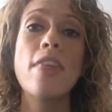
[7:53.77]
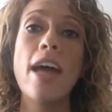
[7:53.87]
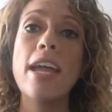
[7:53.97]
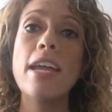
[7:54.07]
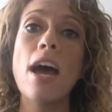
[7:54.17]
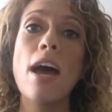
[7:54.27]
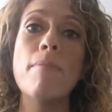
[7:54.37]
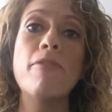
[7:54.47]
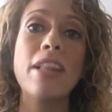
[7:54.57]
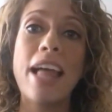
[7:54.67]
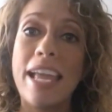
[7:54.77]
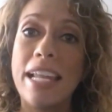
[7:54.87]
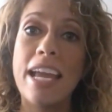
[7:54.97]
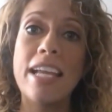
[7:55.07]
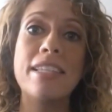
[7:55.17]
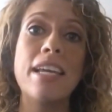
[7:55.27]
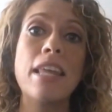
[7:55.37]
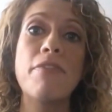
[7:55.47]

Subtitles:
they feel alienated,